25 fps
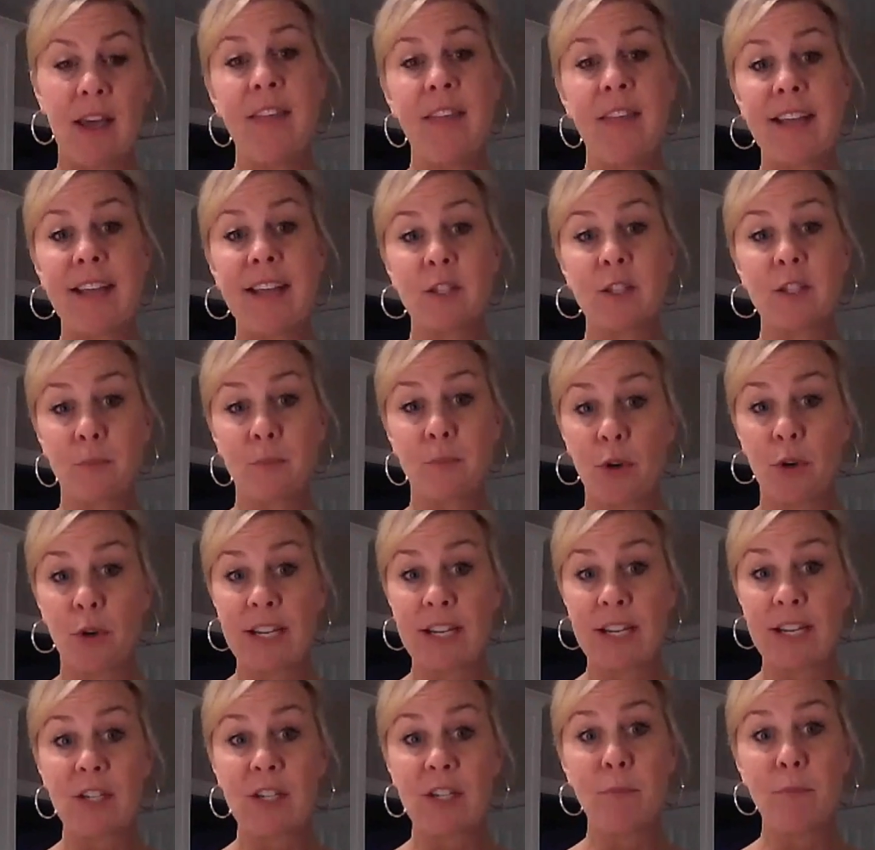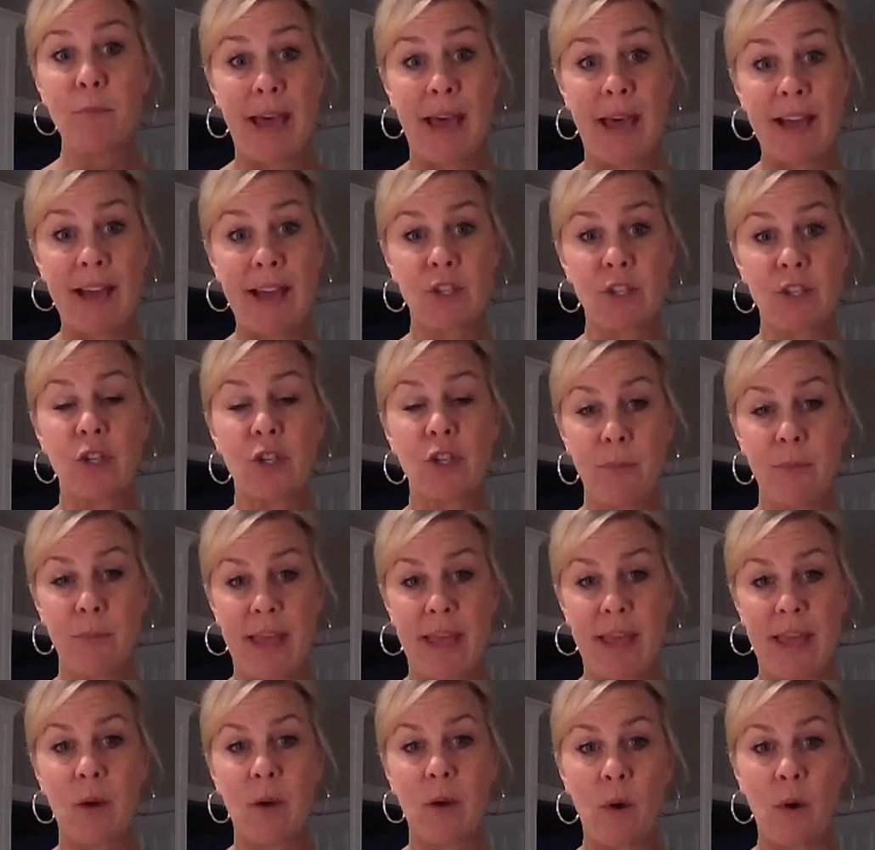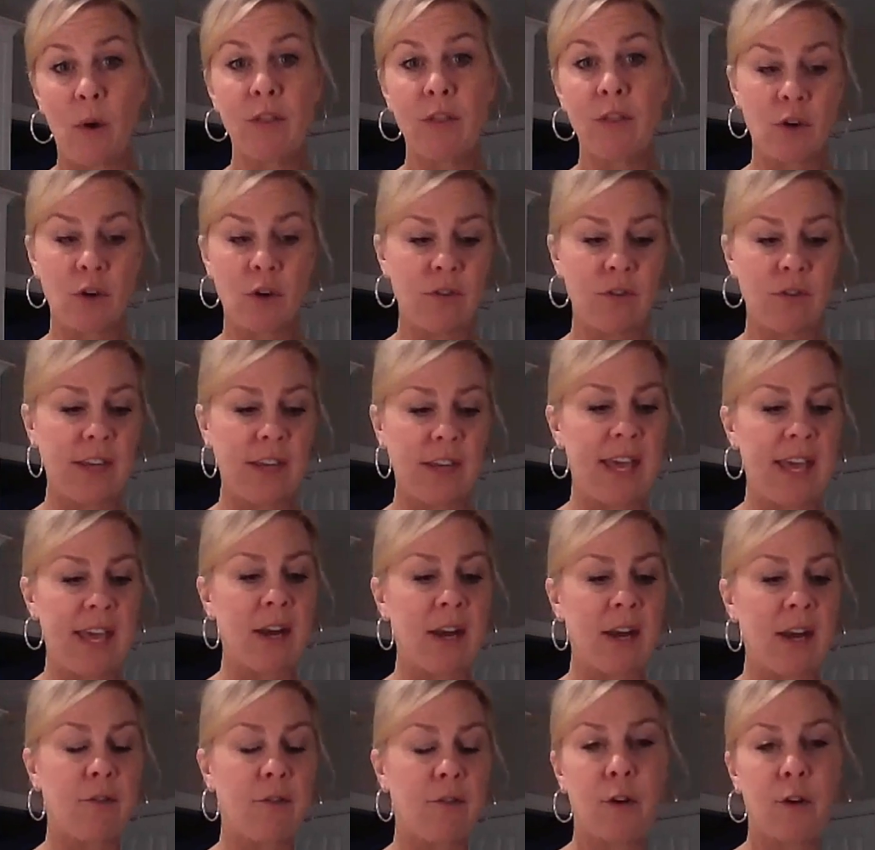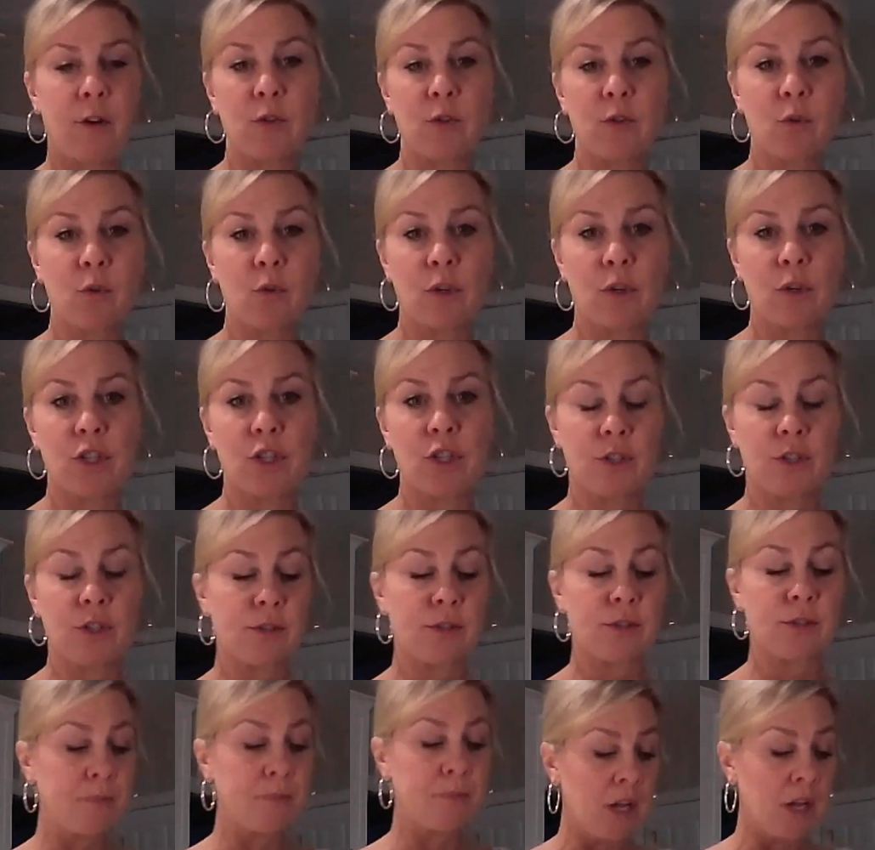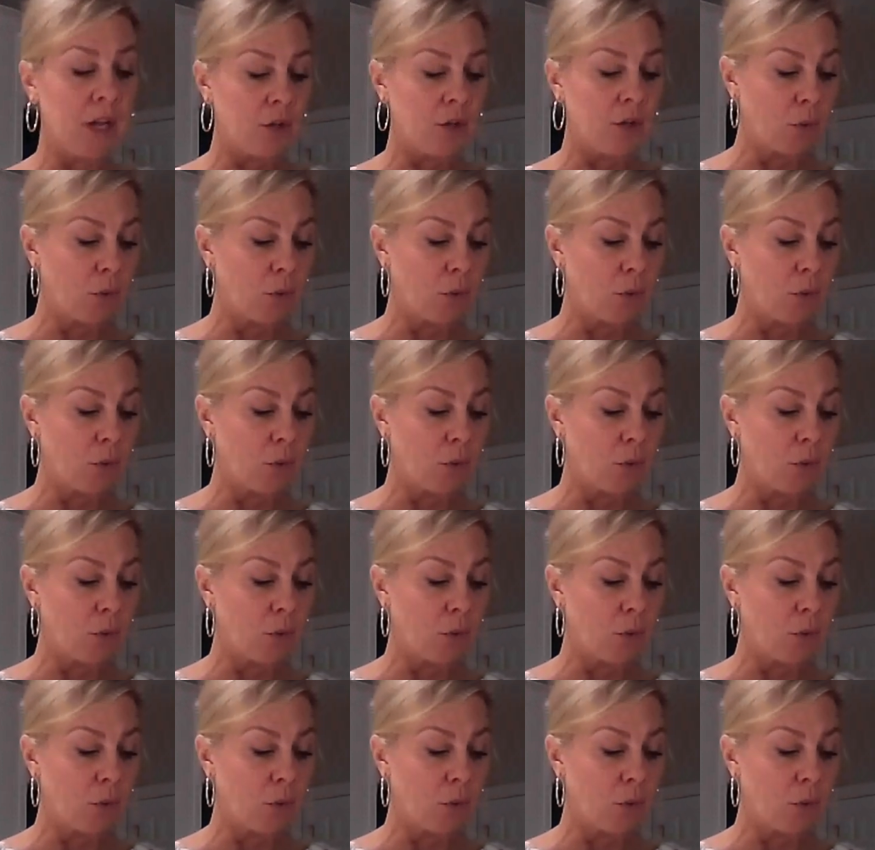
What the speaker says: And that's for each batch you make, 1/3 of a can of frozen orange juice.